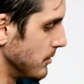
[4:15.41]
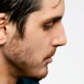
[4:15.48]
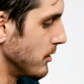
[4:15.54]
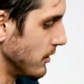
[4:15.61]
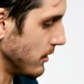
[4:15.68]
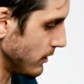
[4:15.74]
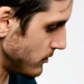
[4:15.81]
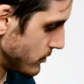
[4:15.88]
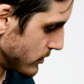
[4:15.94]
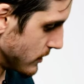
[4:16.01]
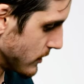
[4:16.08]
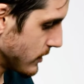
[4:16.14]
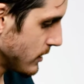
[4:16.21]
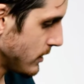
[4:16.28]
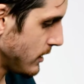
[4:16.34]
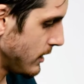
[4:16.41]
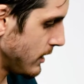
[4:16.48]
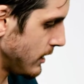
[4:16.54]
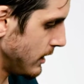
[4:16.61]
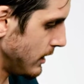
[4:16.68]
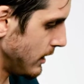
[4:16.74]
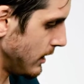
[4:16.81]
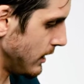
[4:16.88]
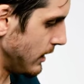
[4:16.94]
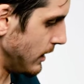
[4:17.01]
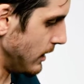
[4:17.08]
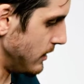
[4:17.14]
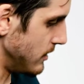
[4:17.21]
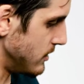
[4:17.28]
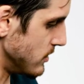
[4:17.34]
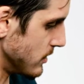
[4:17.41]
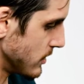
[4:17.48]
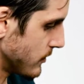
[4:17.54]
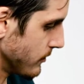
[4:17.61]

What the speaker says: Conclusions. Indigenous